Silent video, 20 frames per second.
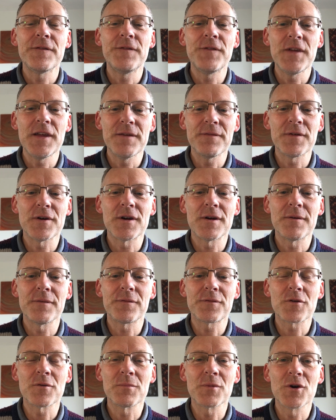Favour
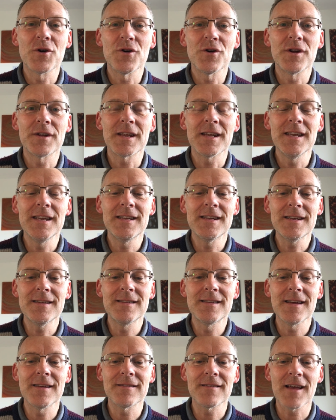from God. And he
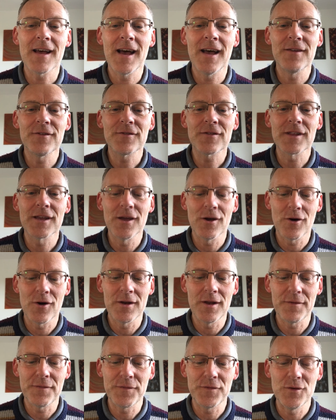did this actually
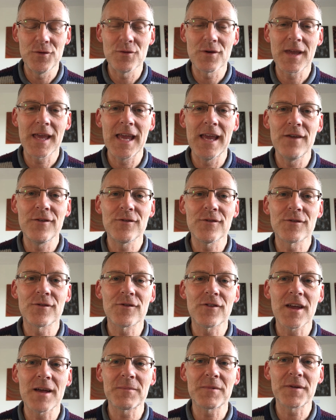on a few
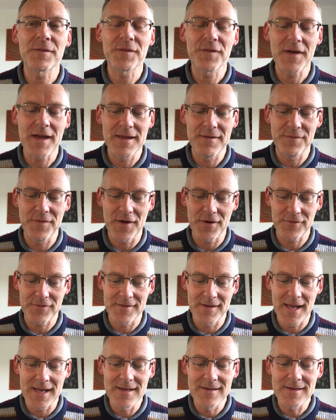occasions. Chapter 5,
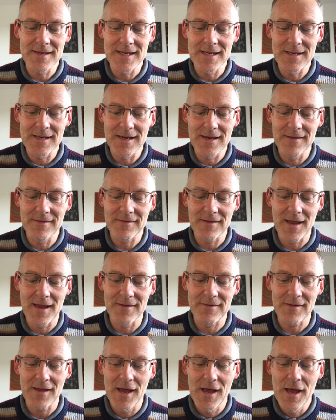verse 19, he
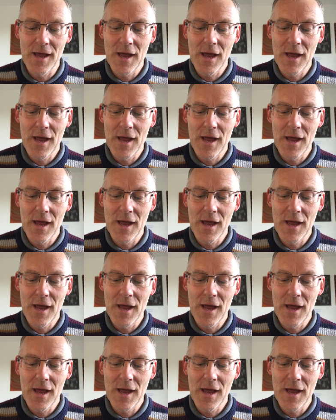says,